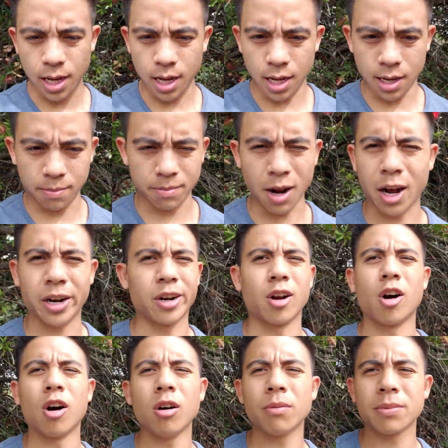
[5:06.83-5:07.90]
Not at
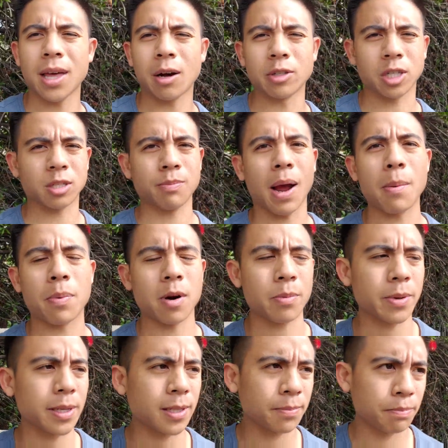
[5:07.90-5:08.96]
all. That was just my
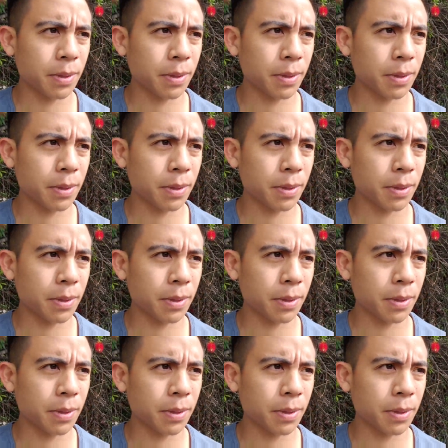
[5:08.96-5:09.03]
purpose.